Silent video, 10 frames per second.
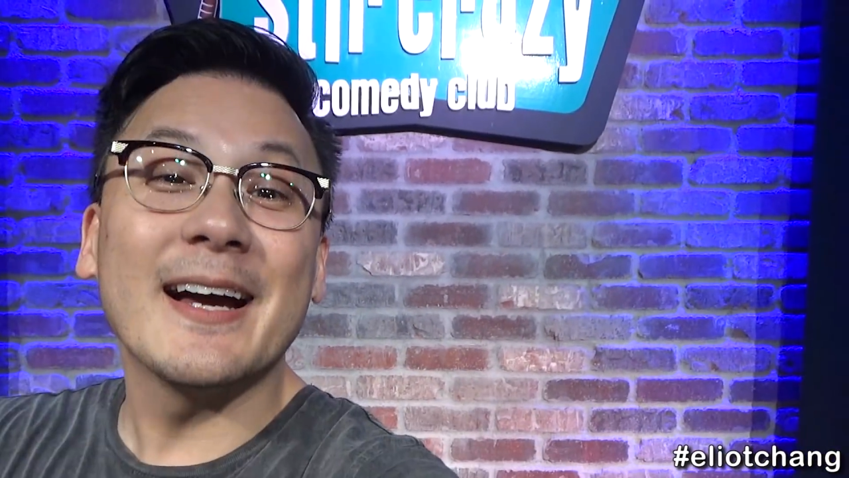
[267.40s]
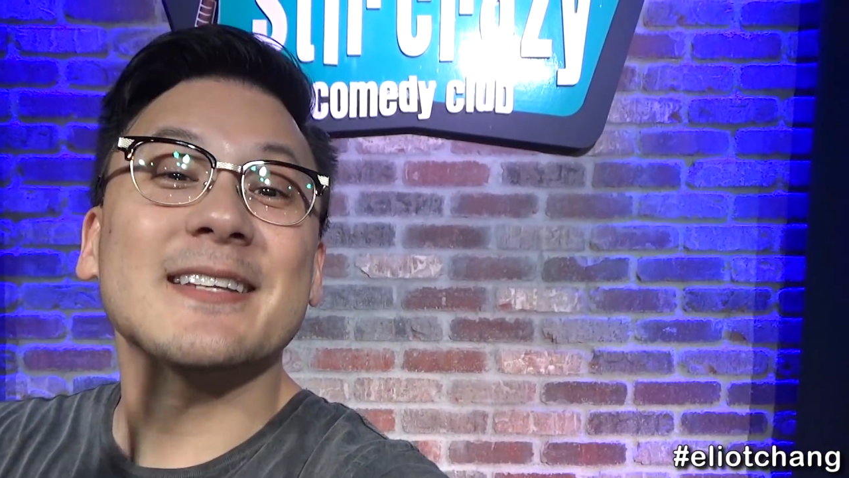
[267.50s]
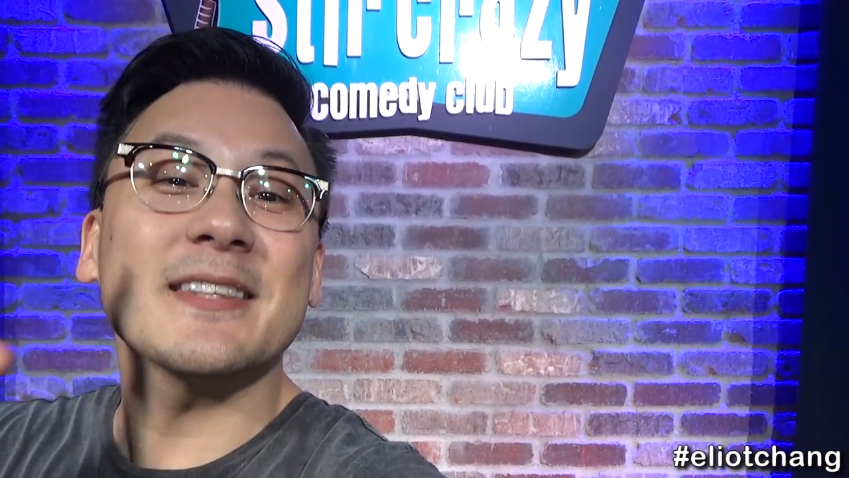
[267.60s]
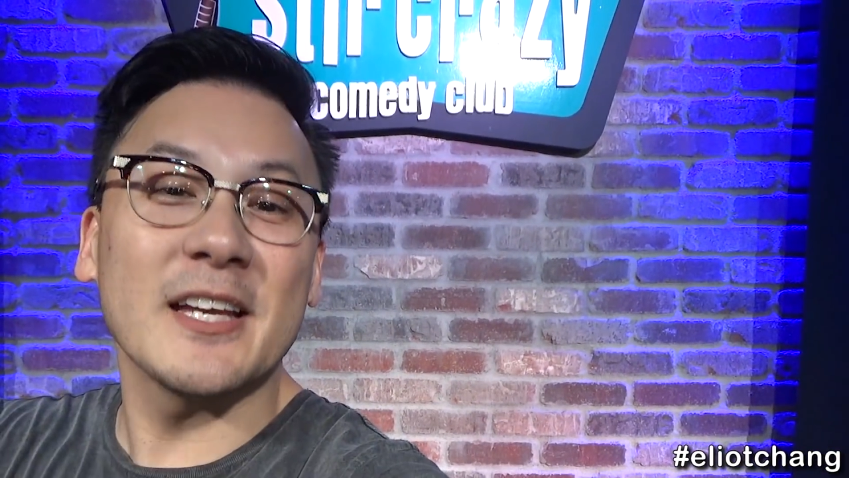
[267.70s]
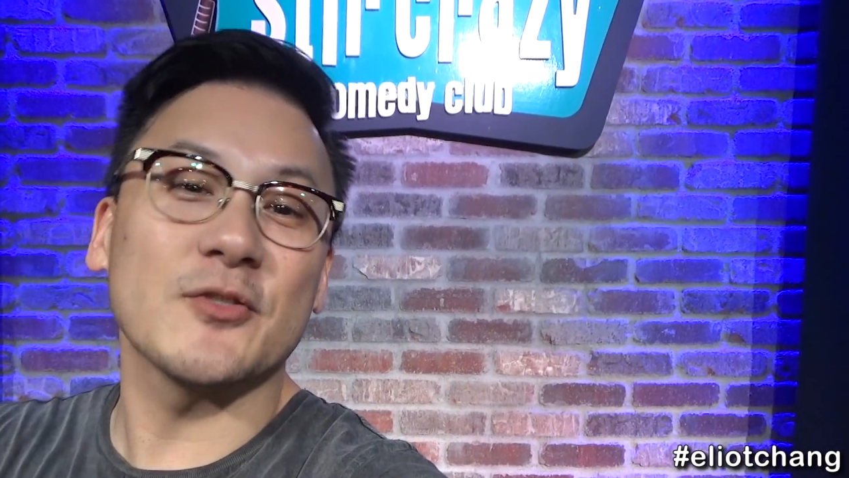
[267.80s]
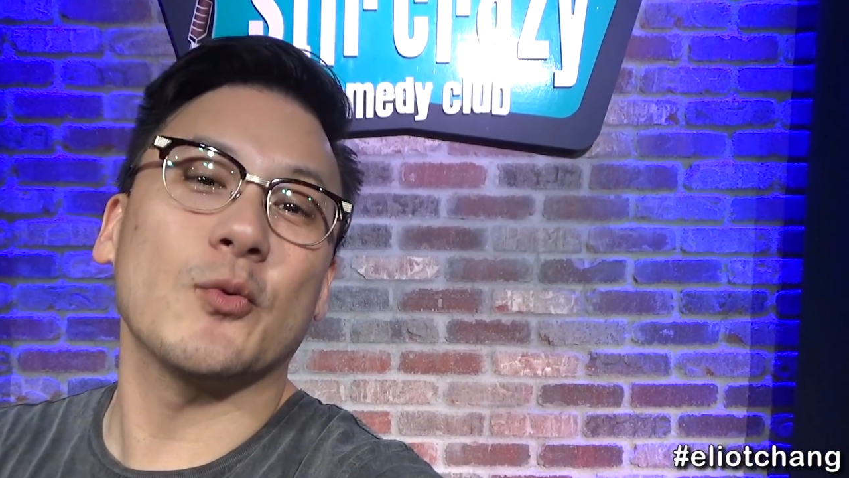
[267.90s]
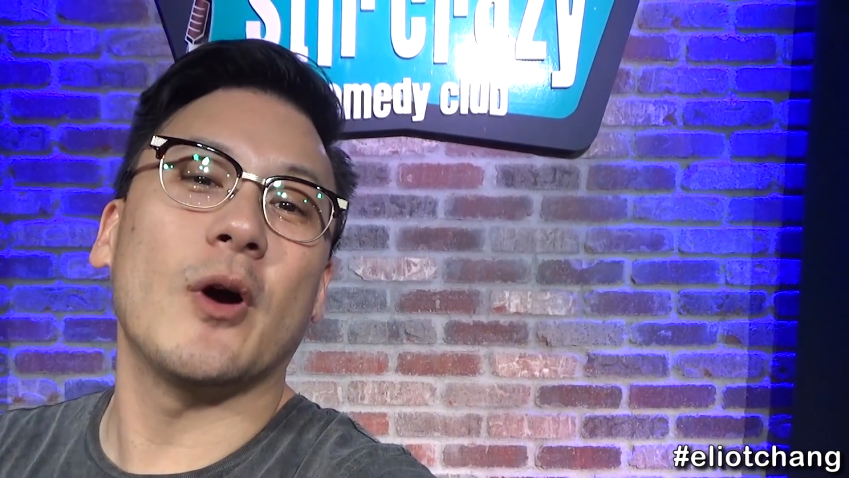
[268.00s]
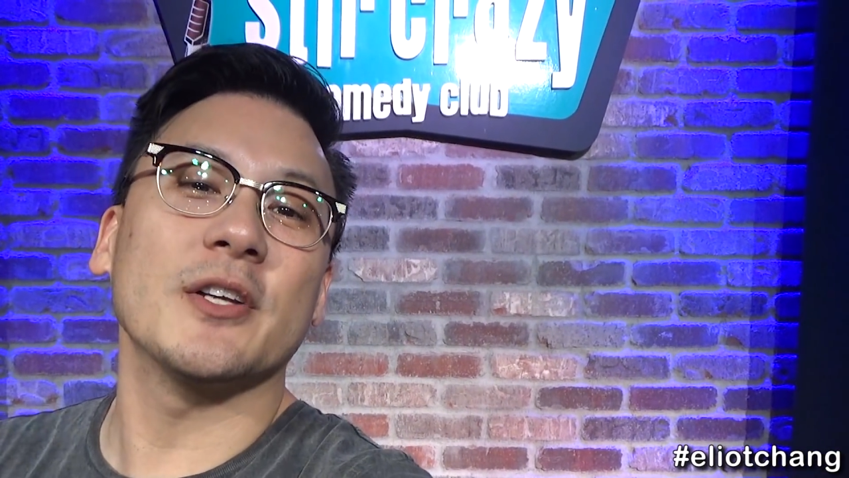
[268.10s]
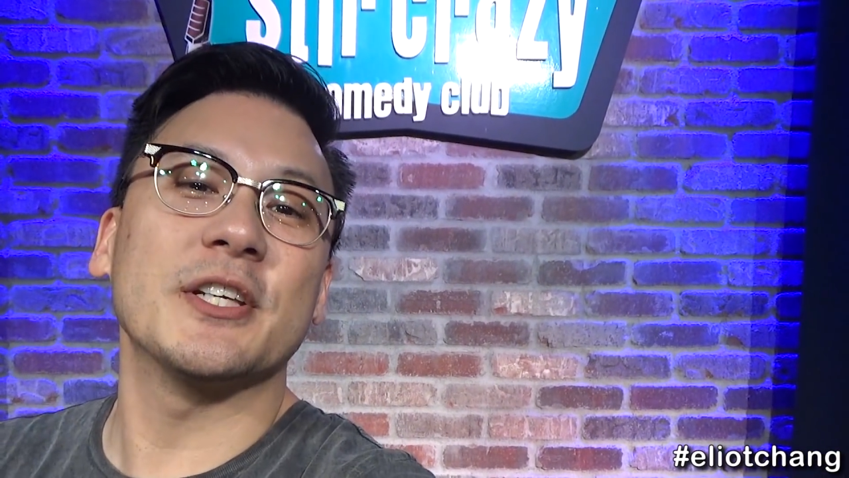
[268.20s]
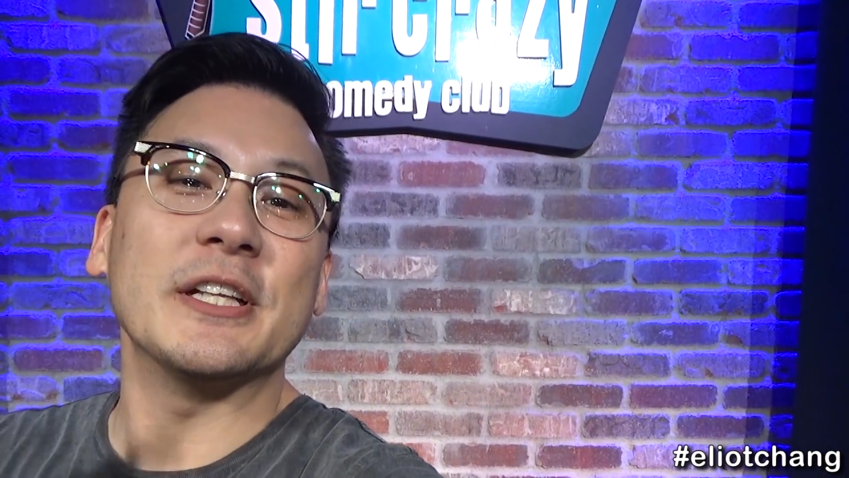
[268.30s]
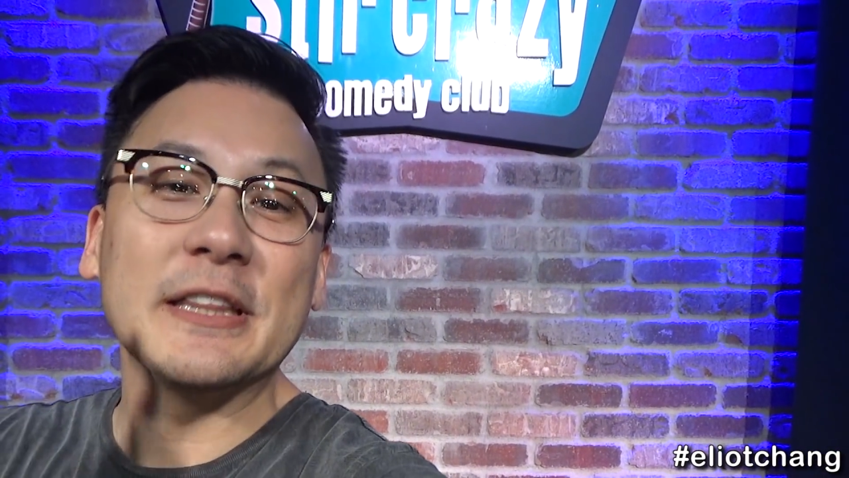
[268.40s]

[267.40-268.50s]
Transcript: guys, thanks for watching.